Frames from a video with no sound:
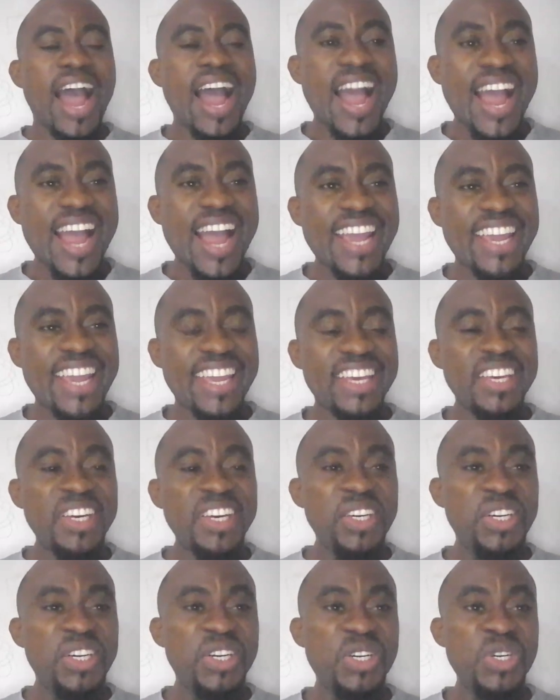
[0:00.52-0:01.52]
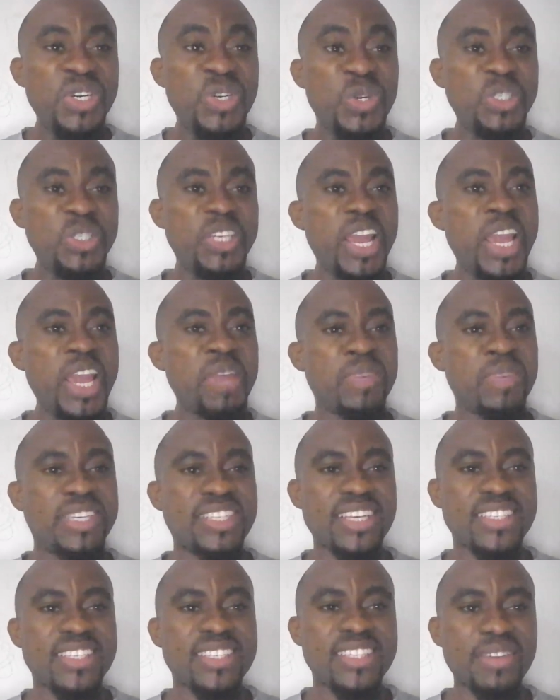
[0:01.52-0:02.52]
Hi, good day,
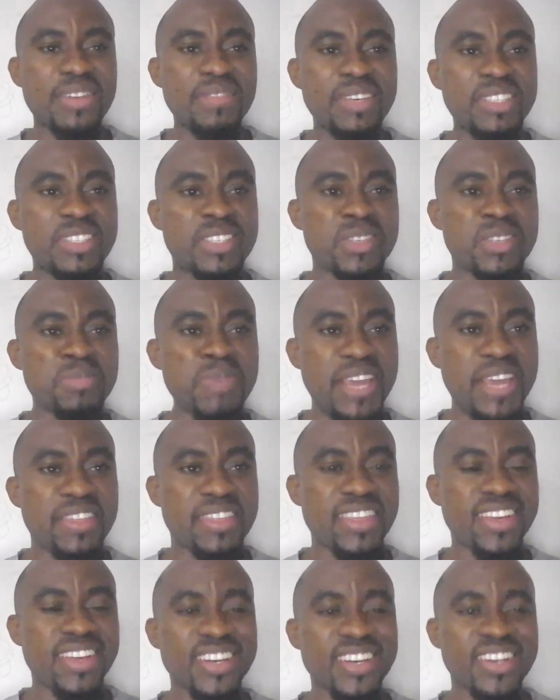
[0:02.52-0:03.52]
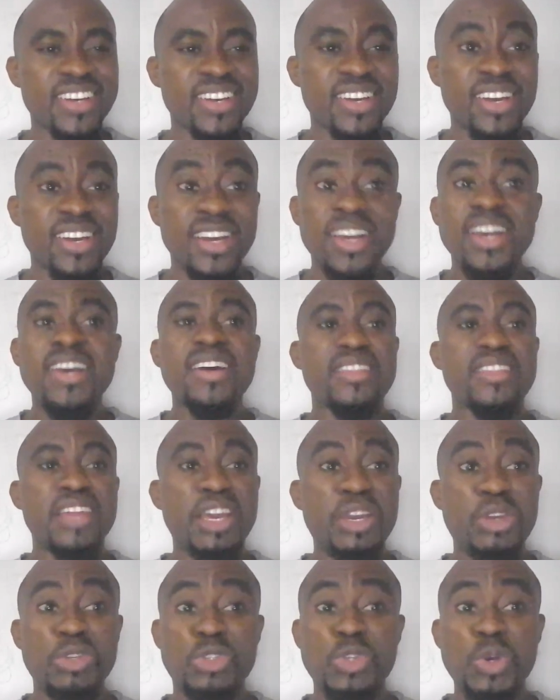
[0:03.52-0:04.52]
Mr. Stephen Smith.
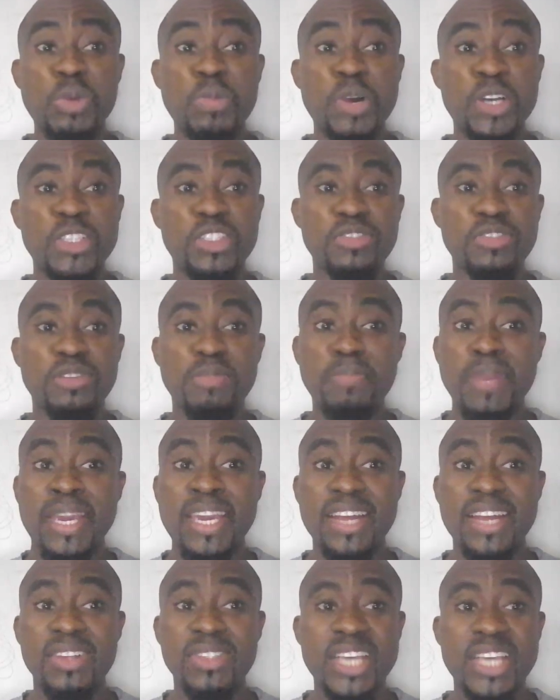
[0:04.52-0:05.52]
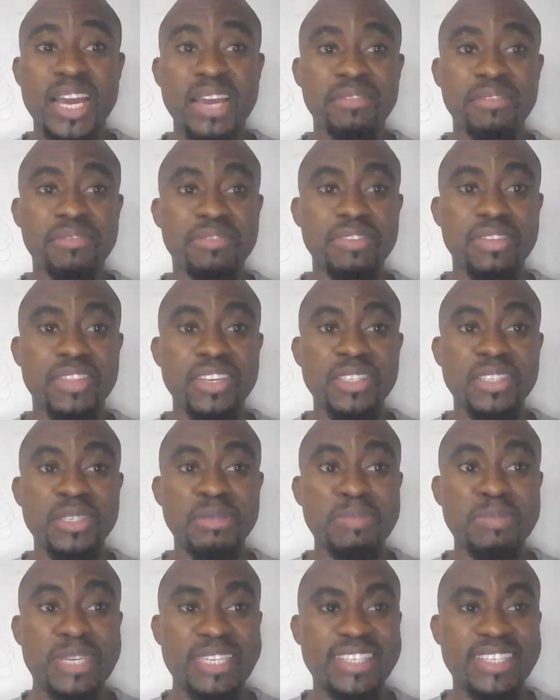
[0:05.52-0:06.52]
Thank you so much for making out time for
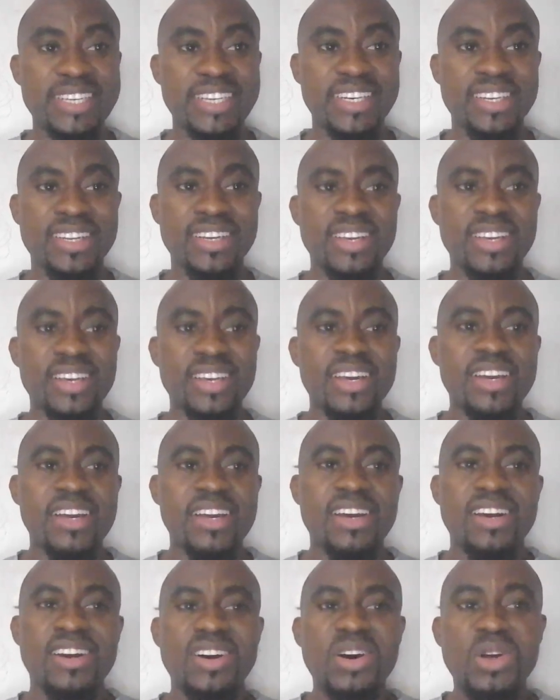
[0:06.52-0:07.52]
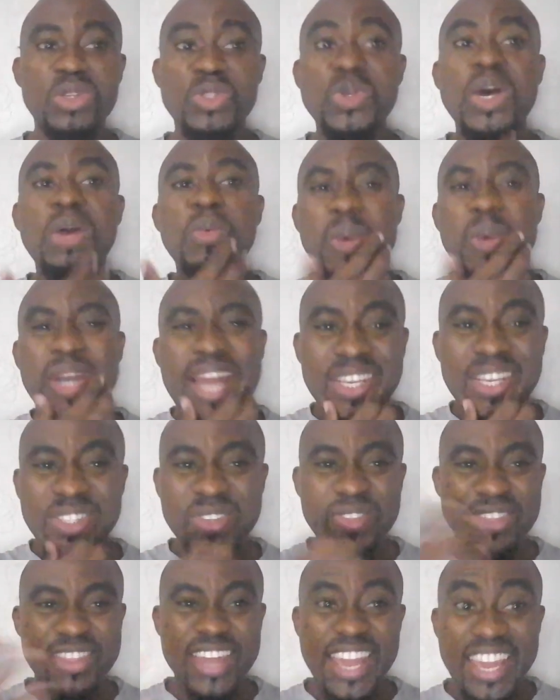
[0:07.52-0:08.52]
this meeting. Also, I would like
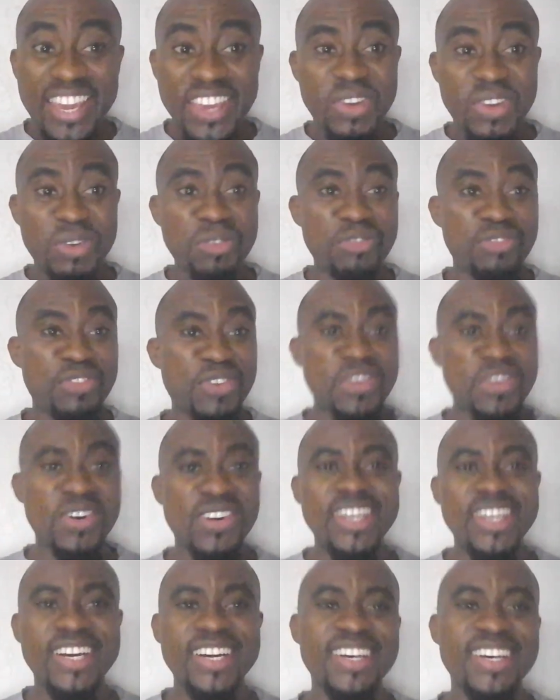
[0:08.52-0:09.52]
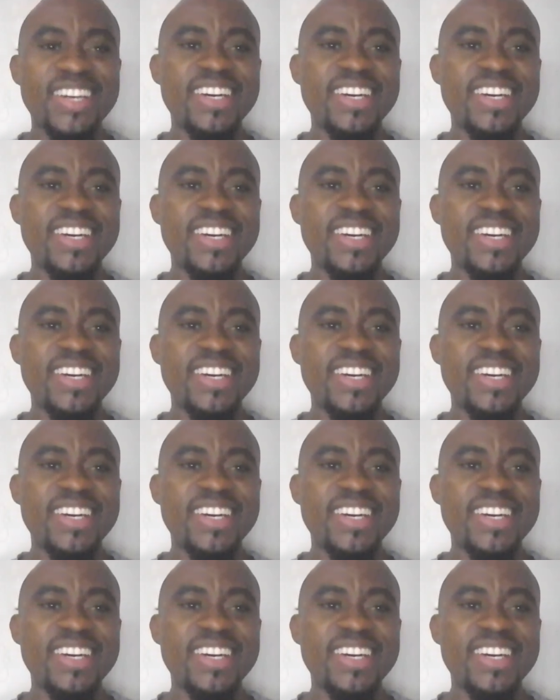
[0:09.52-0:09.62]
to thank you for